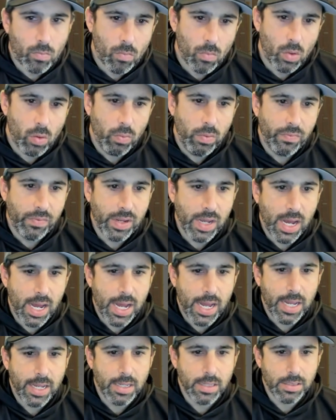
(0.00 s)
We've
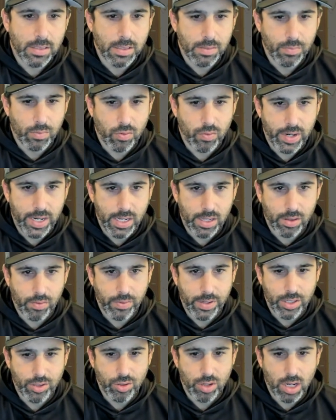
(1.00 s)
got some great
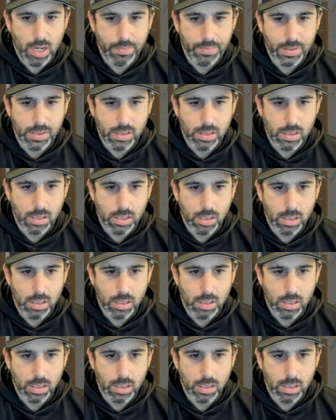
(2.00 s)
3-drops.